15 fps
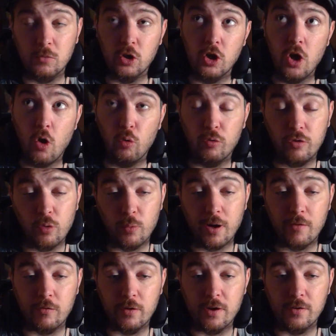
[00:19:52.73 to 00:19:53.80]
ghost or
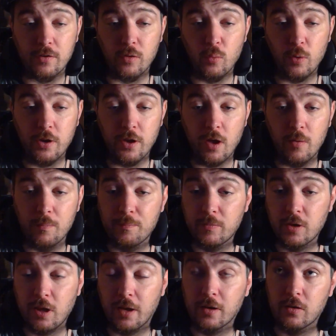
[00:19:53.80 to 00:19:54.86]
whatever it is in the window.
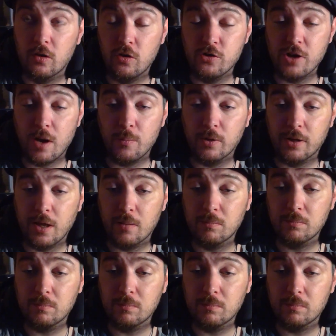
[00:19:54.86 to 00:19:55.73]
Like, good job with that.